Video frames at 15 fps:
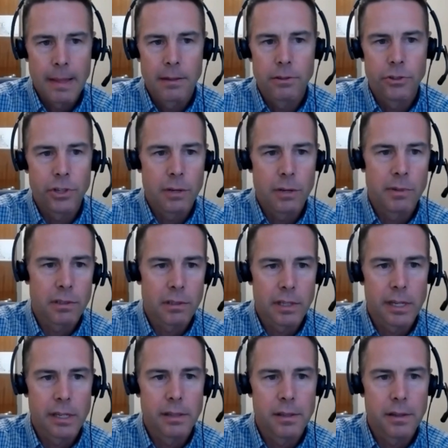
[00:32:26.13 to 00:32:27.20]
Jim has
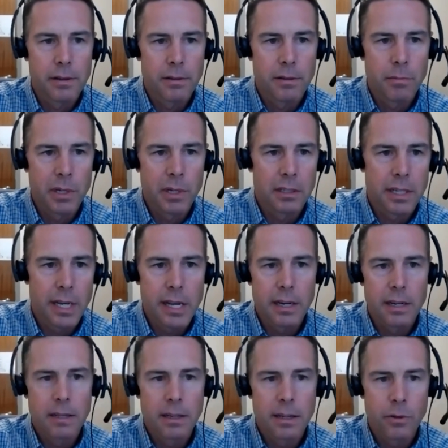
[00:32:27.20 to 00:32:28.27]
led the, the Big
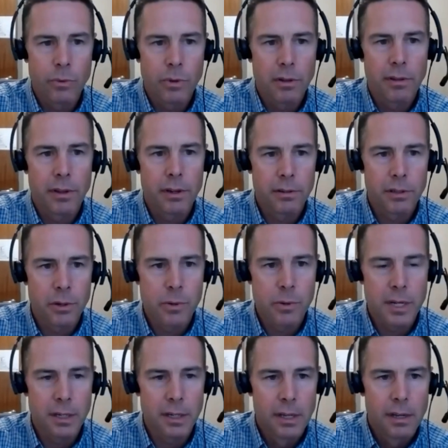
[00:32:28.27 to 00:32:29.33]
Ten and, and what they're
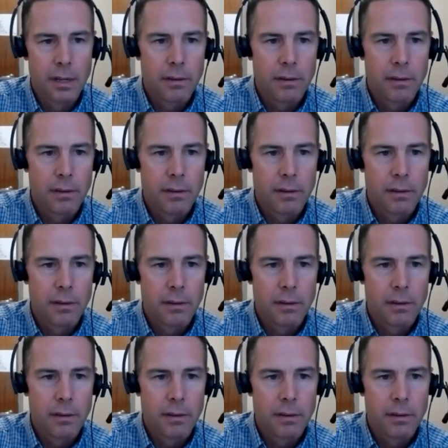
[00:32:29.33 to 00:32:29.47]
doing